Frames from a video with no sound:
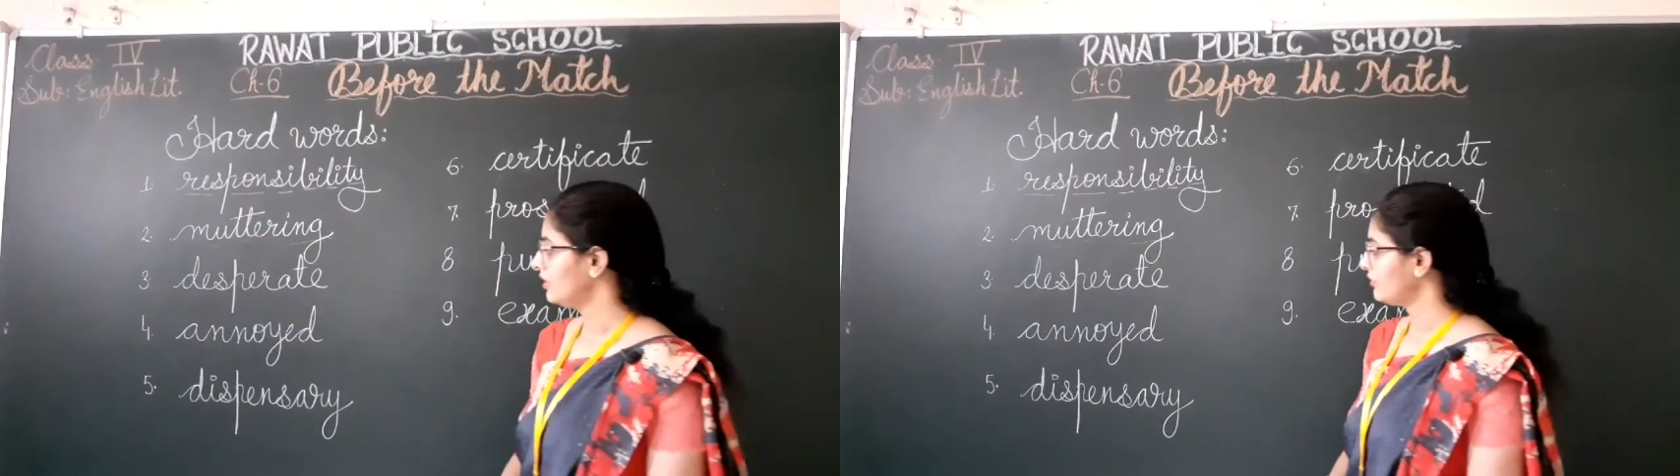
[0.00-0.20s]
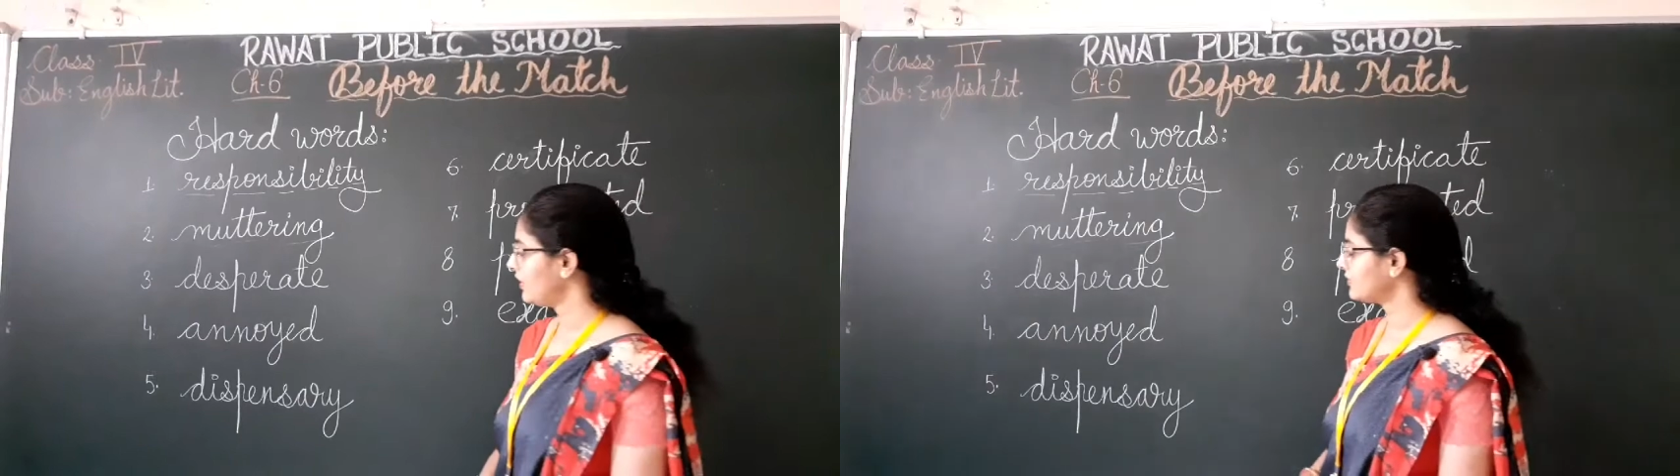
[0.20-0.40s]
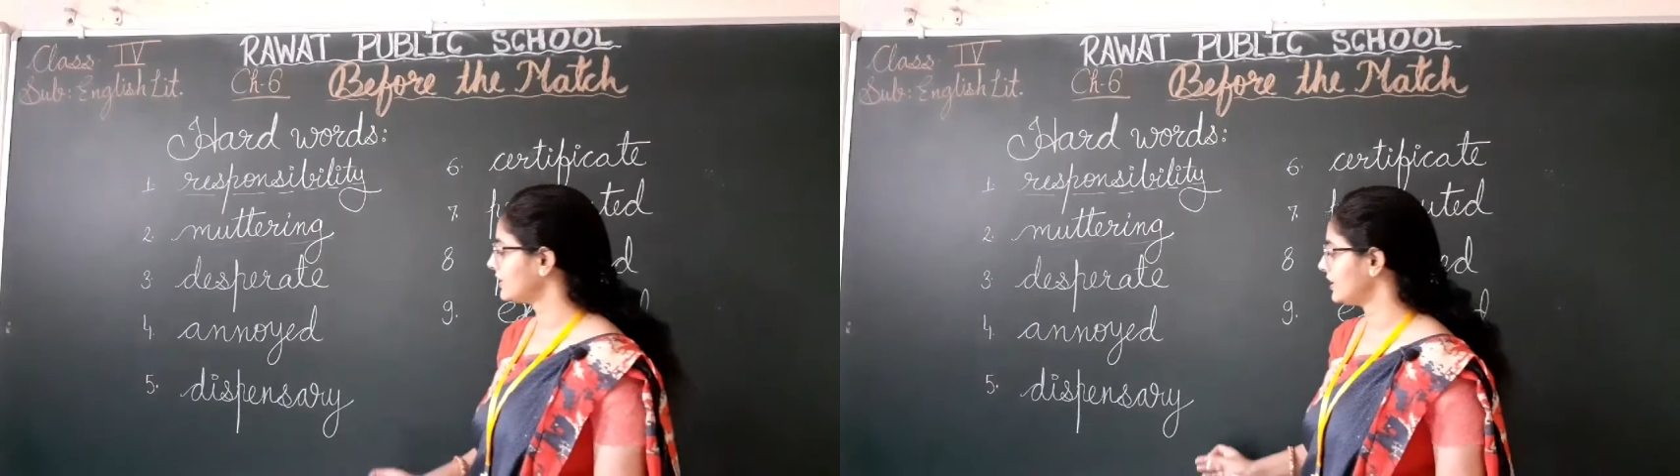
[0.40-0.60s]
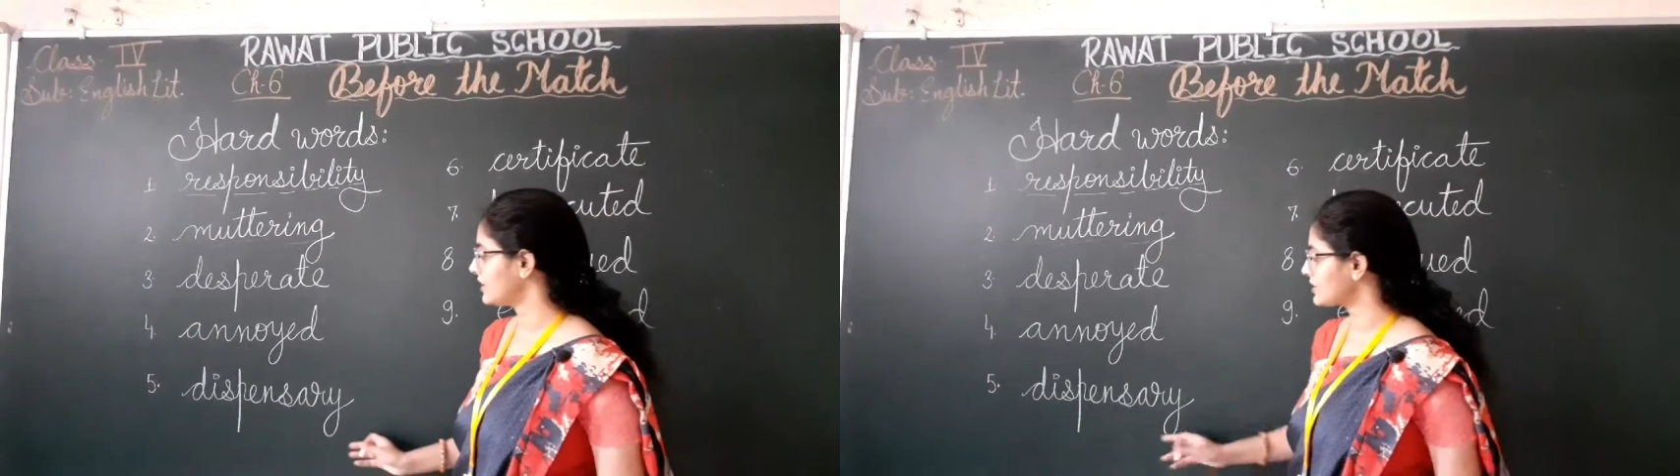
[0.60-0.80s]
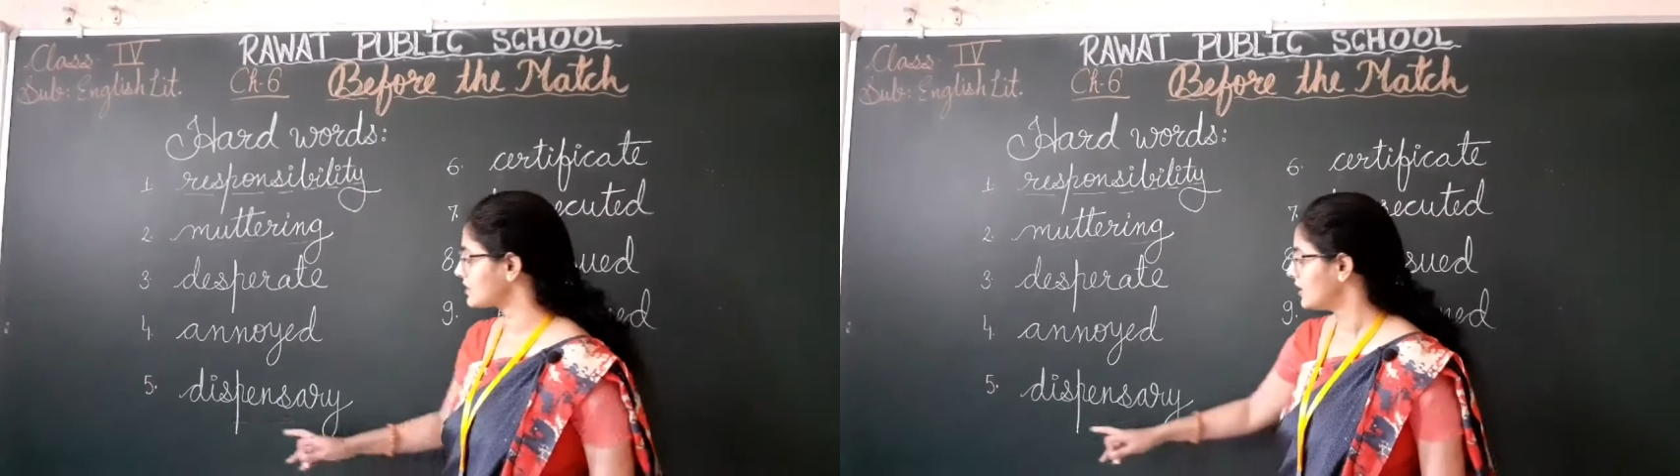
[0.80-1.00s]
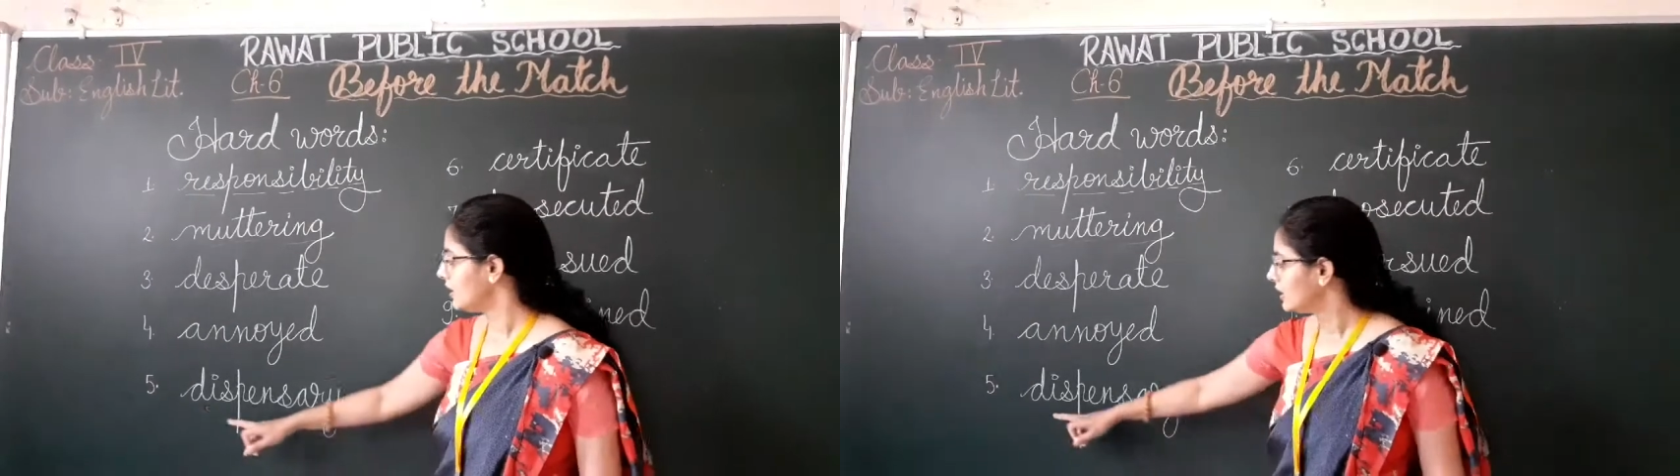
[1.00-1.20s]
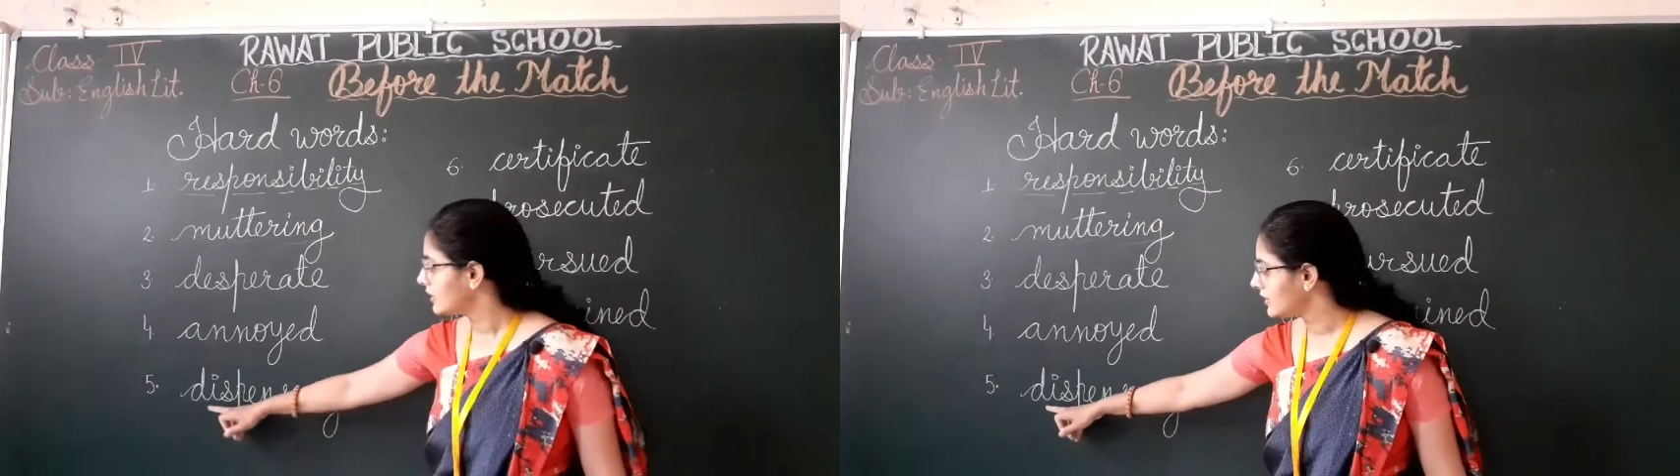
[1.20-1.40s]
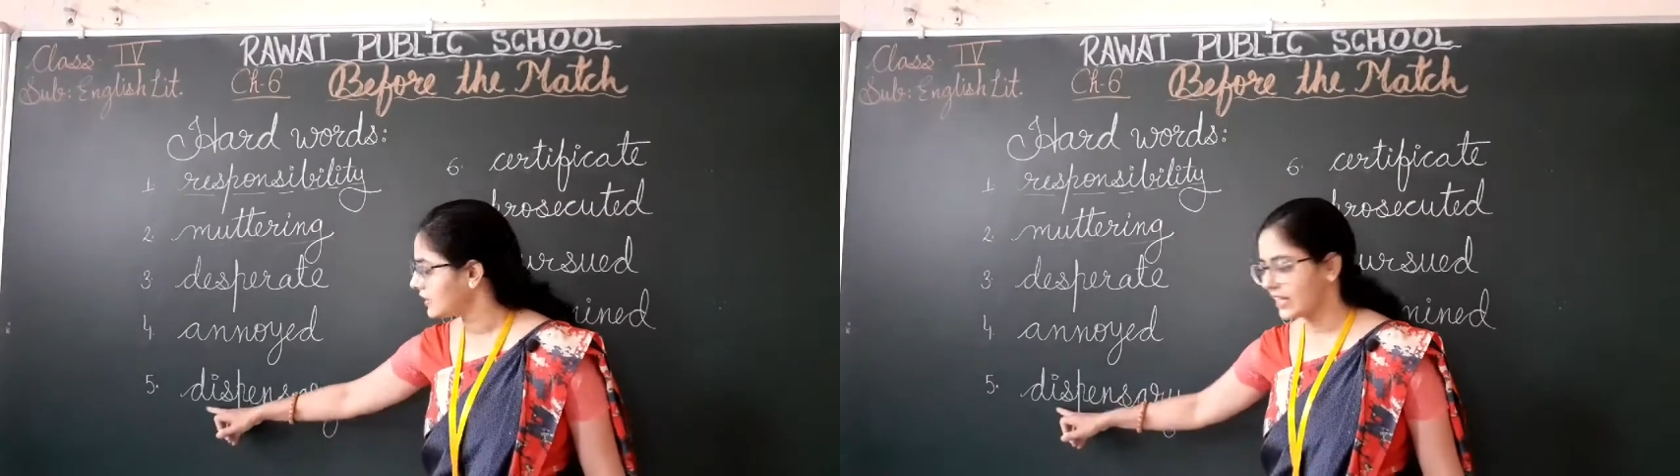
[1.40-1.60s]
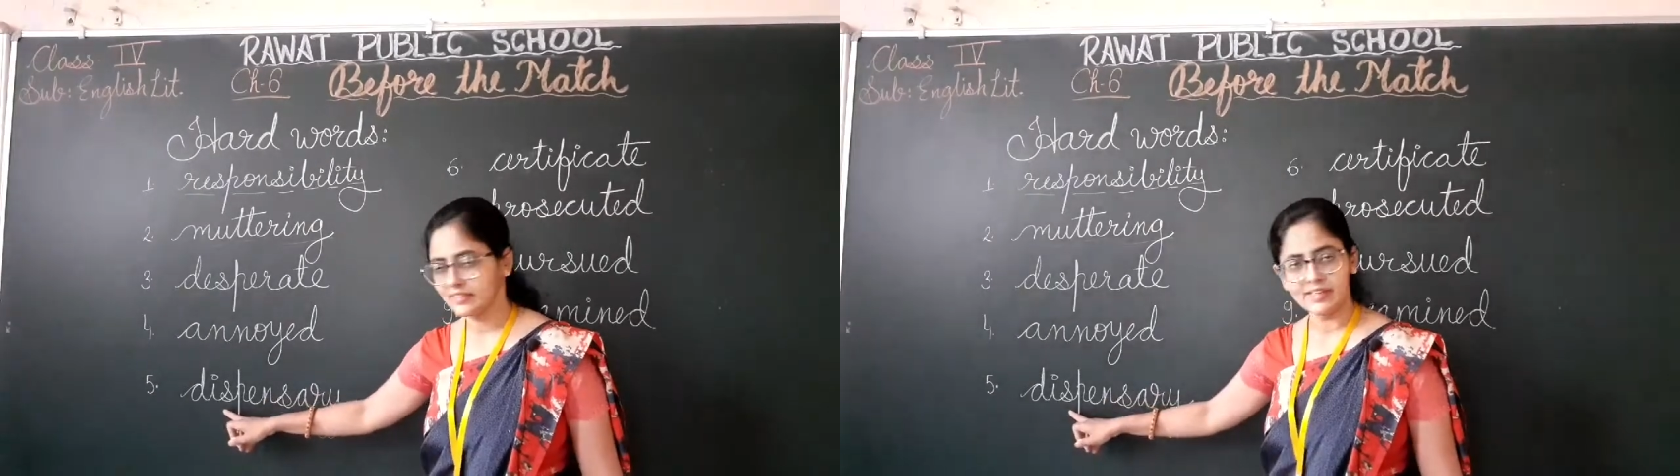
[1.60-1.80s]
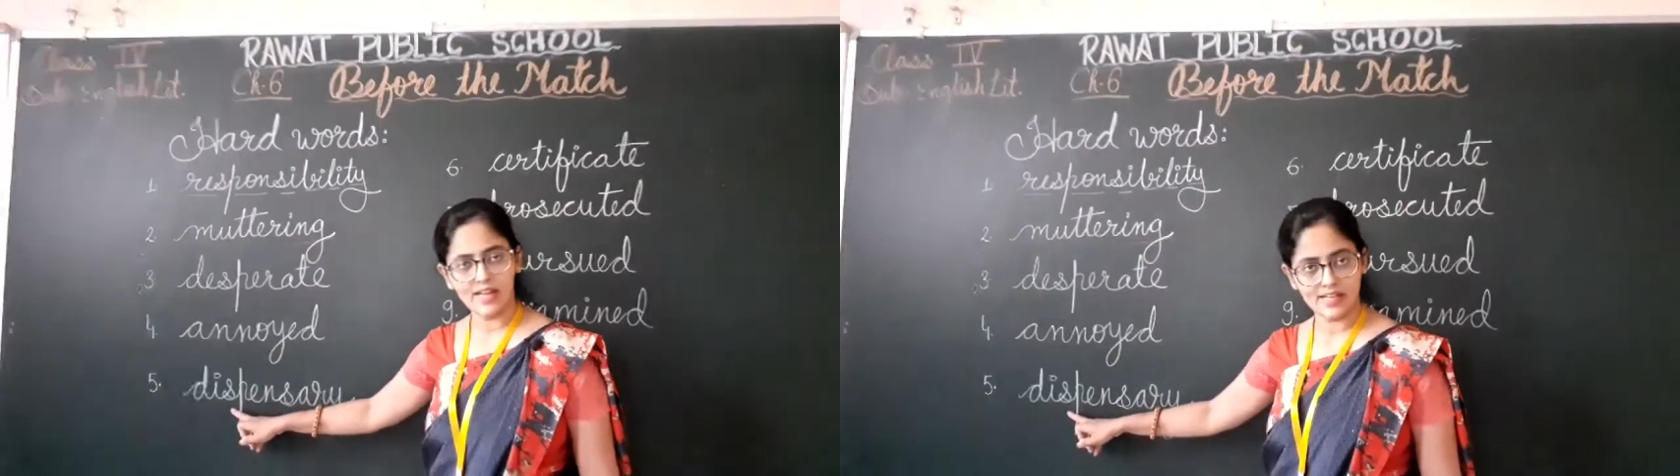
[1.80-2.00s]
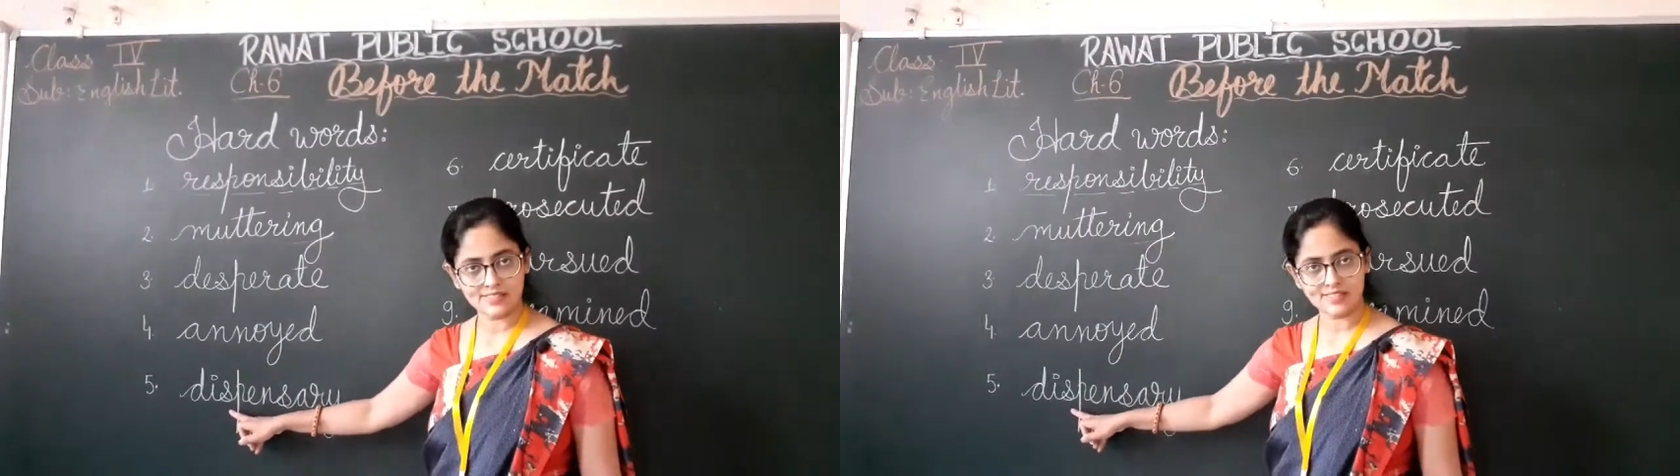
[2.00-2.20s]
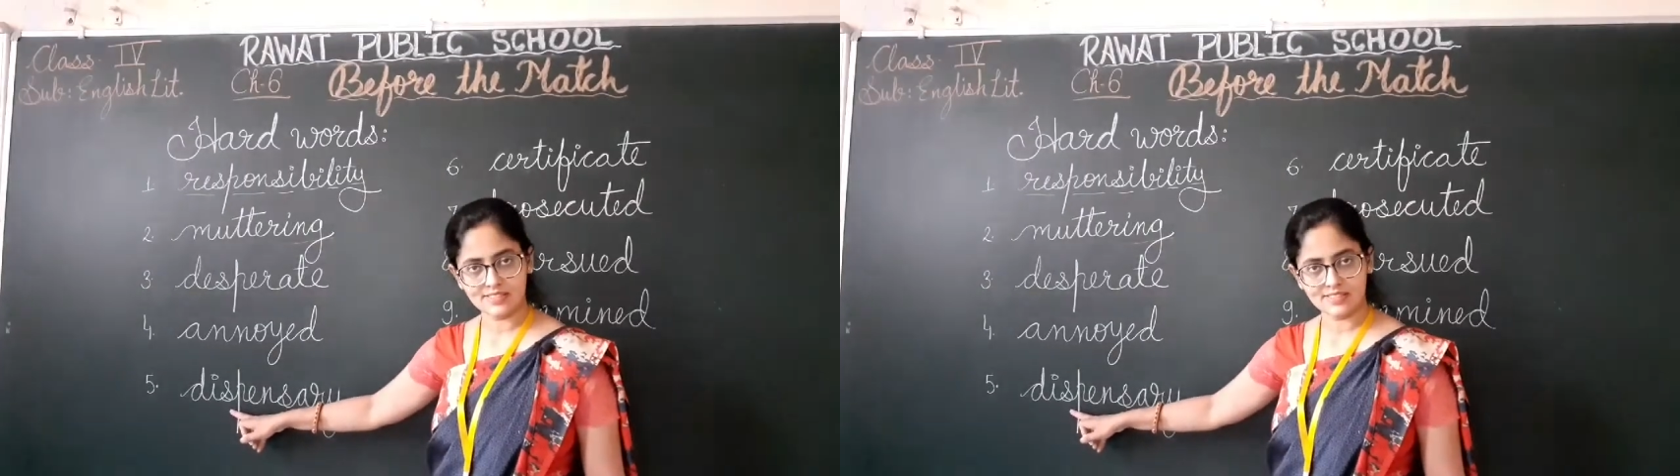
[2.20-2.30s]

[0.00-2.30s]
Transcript: Fifth is DISPENSARY.